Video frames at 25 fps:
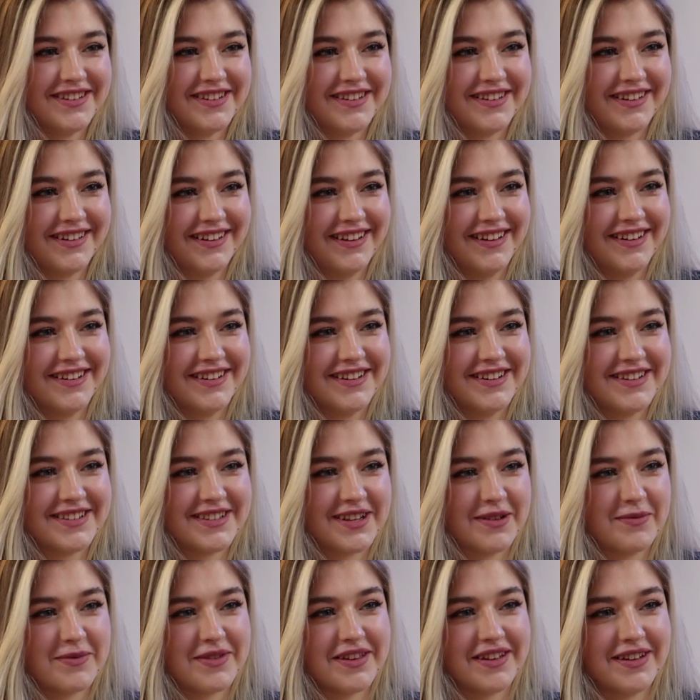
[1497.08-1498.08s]
earlier
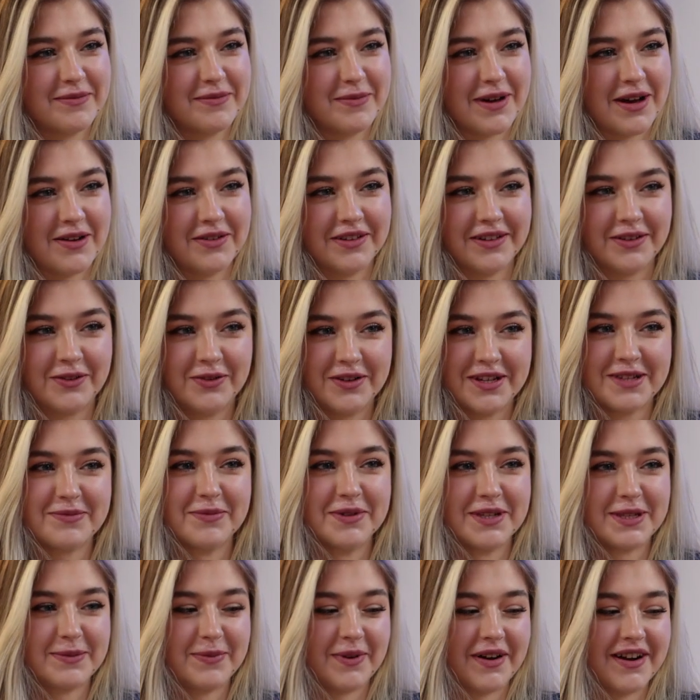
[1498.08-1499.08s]
something about a
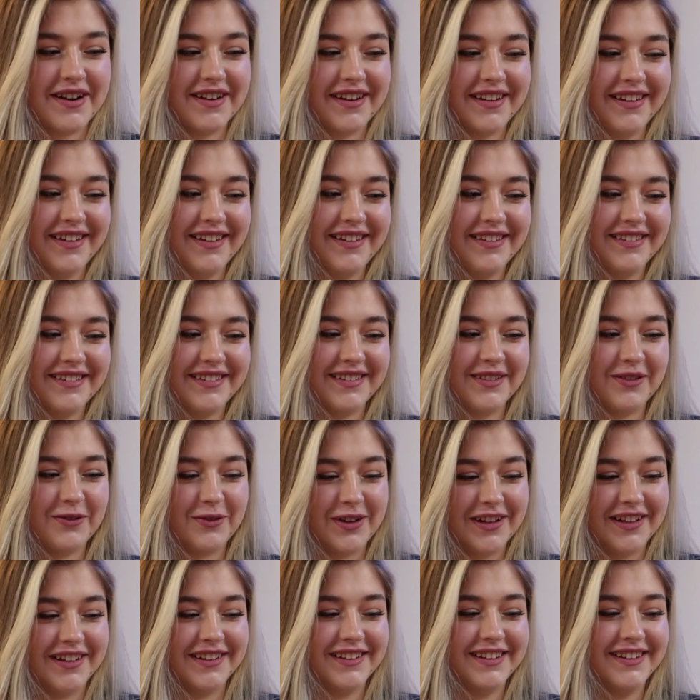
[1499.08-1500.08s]
Christmas party.
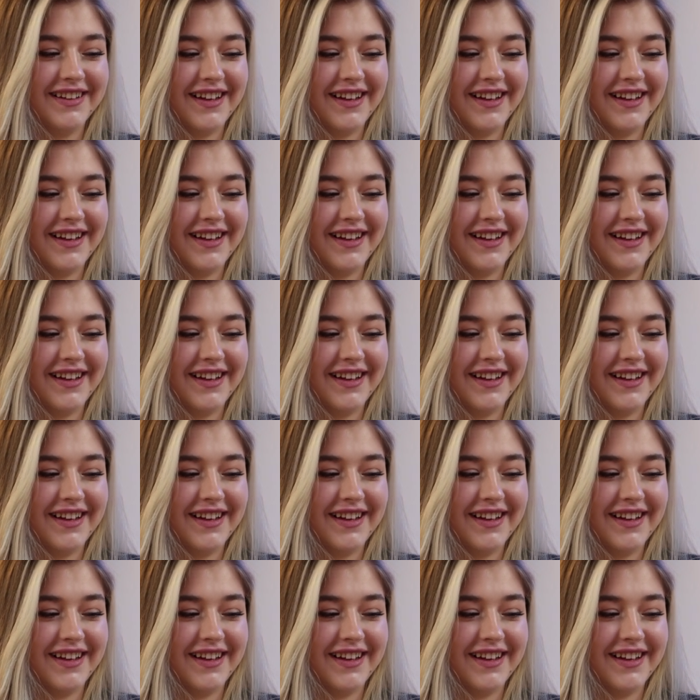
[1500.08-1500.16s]
Well,